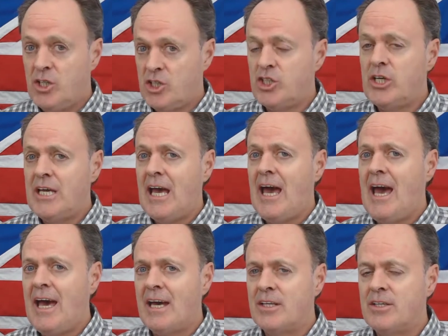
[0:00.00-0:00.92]
She
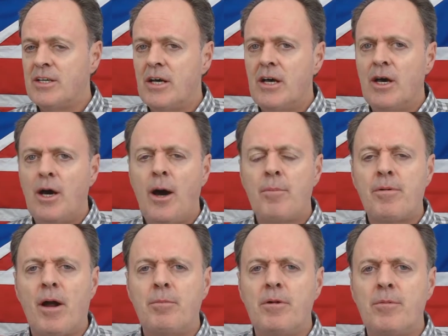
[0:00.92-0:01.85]
had a
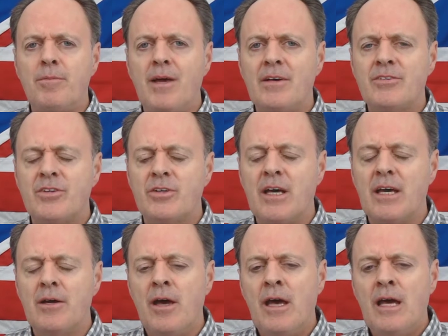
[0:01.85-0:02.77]
problem
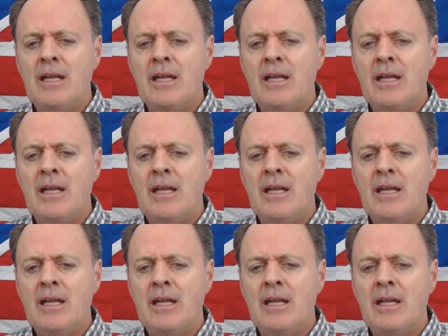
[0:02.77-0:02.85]
yesterday.